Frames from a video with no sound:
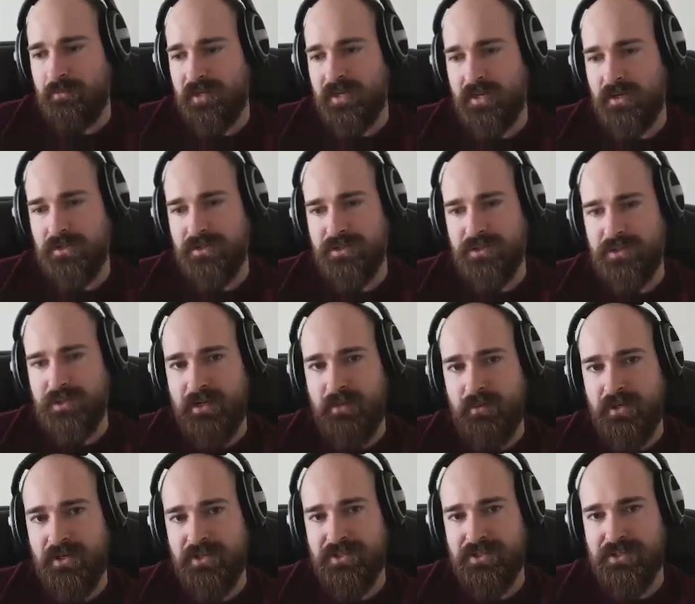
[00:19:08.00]
but I also kind of
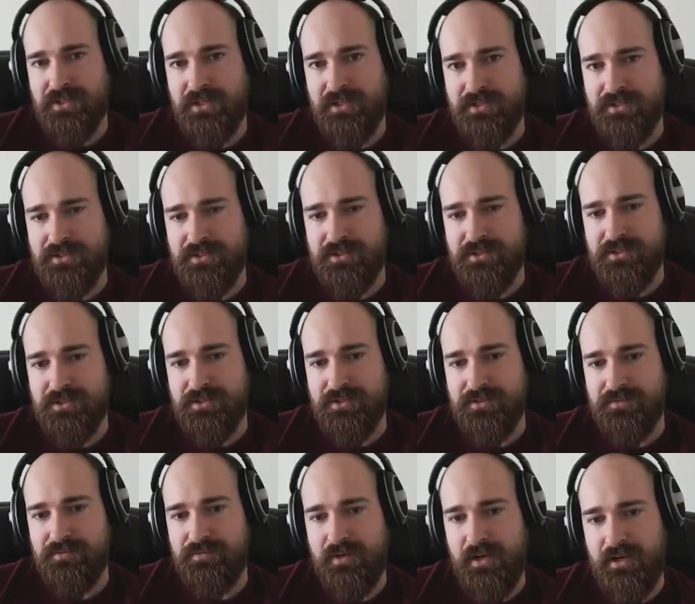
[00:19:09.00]
want to just get
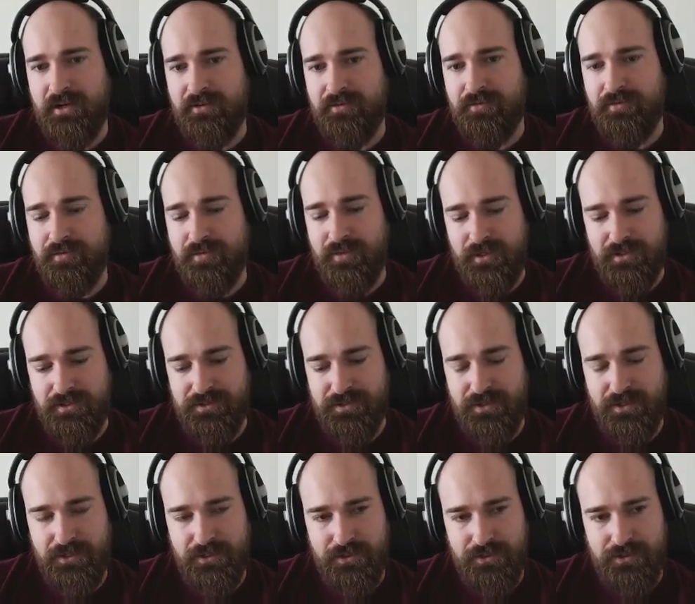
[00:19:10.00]
five things
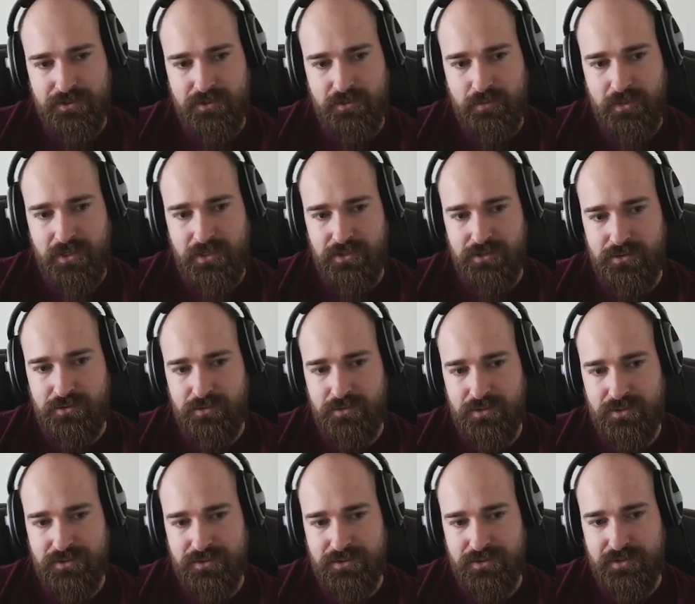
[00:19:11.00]
here so we can do
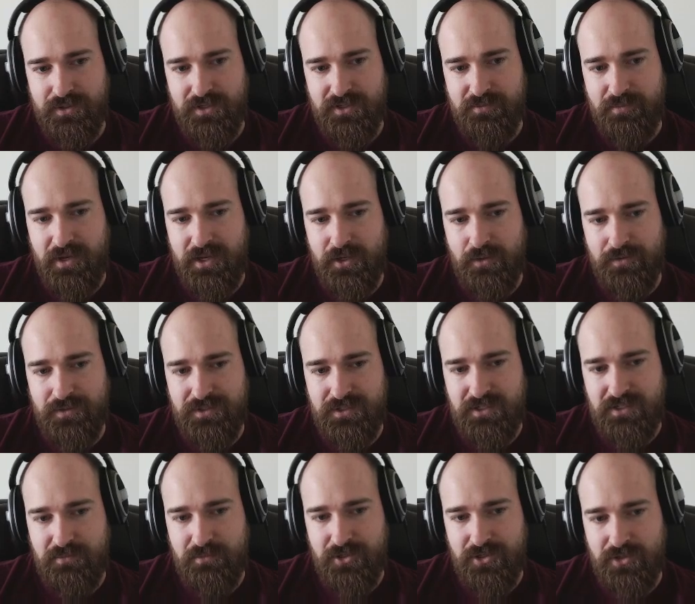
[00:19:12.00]
this expand
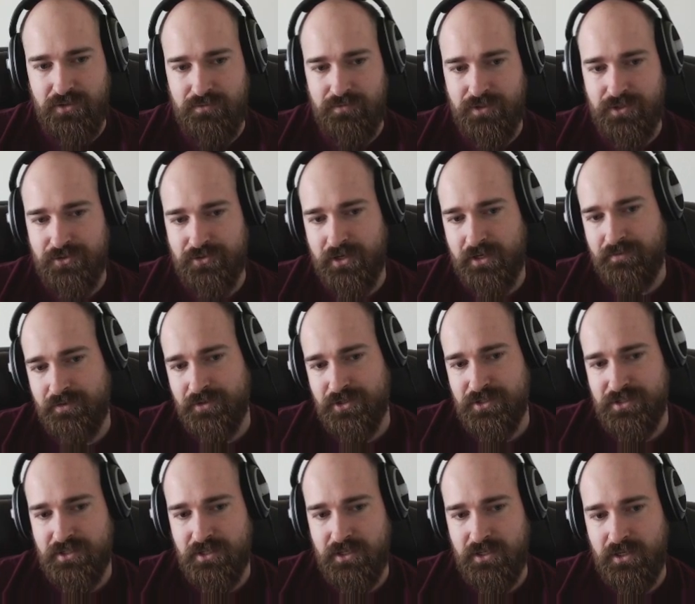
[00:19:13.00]
overseas mission for the trade
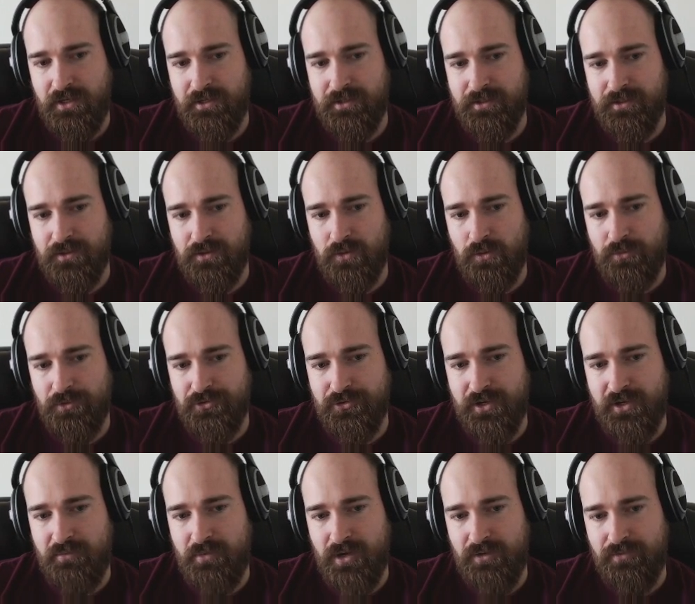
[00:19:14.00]
efficiency and global
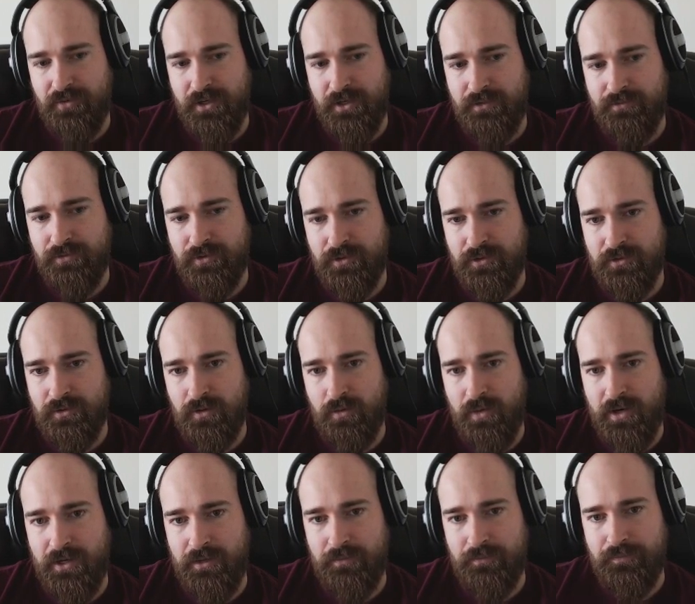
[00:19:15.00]
trade modifier for a
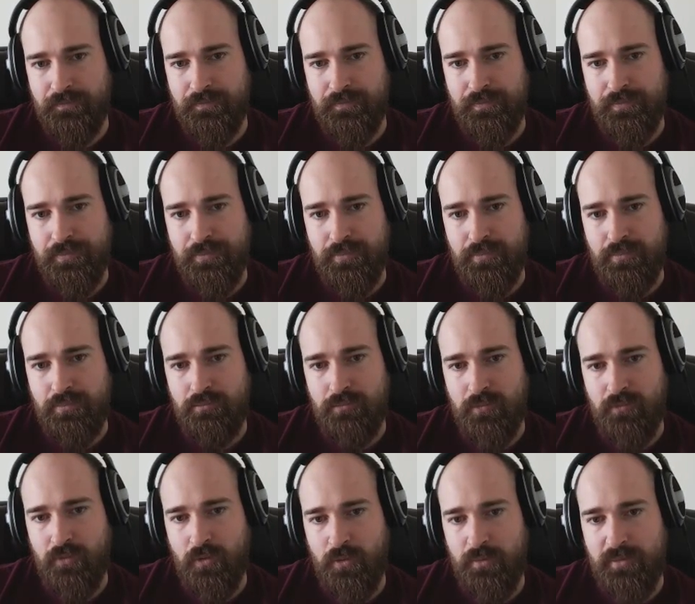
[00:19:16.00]
while
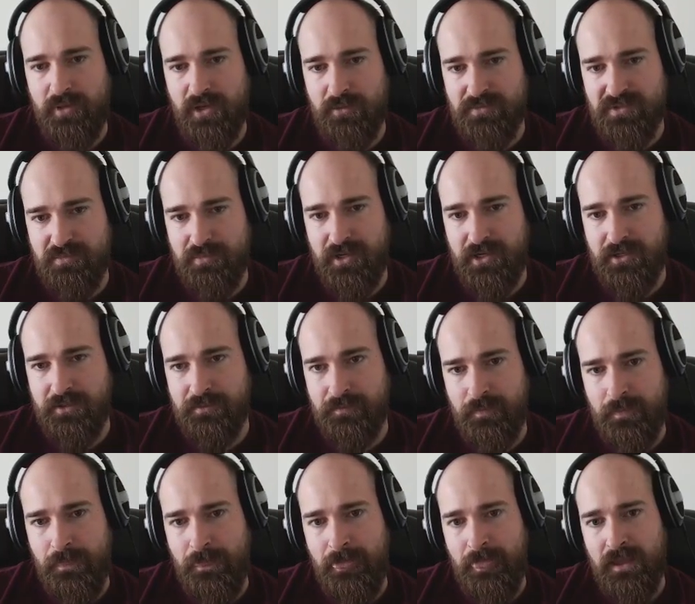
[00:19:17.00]
before we become
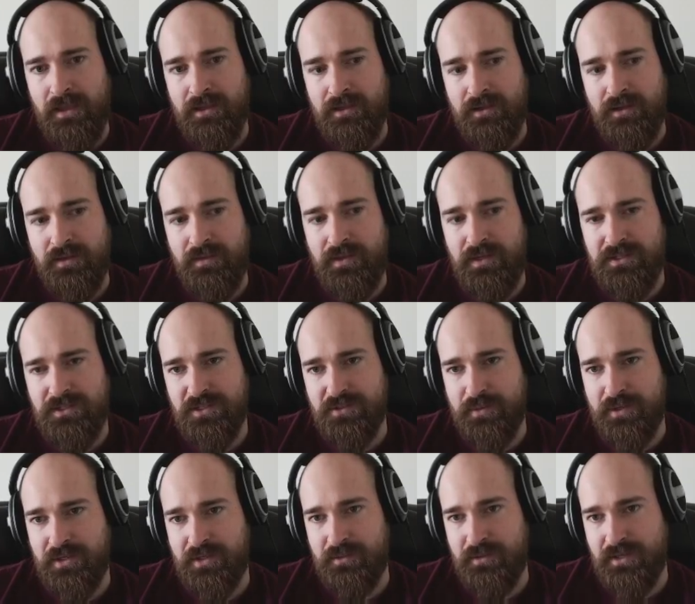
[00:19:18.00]
Spain. And the easiest
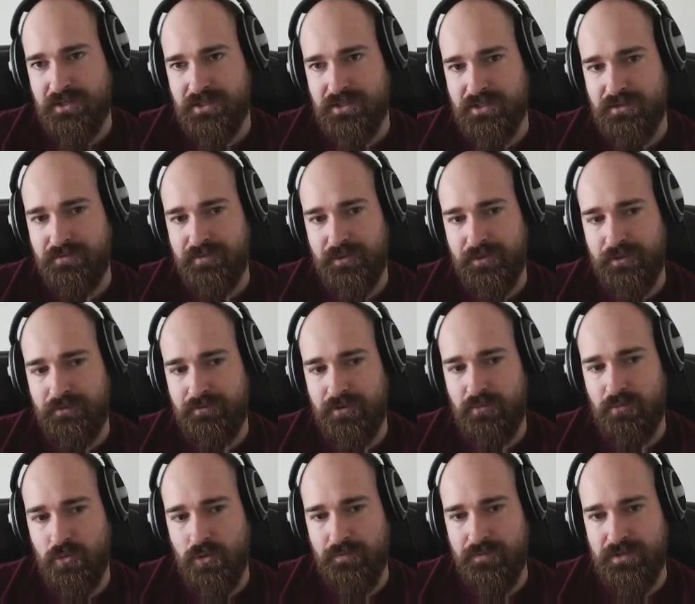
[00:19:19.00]
way to do that is just to fill in a
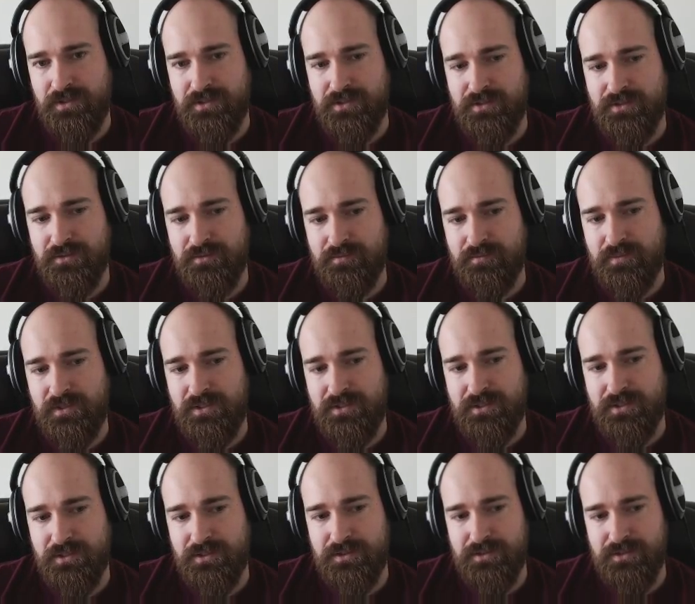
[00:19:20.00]
few more of these these
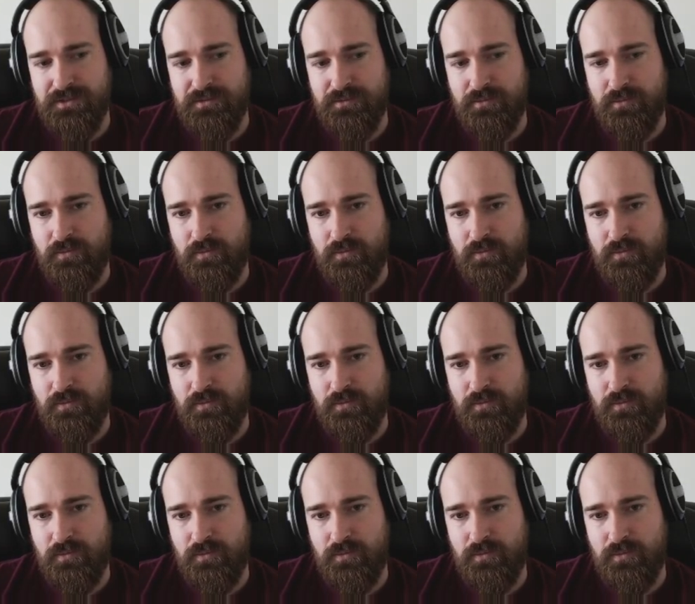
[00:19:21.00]
things,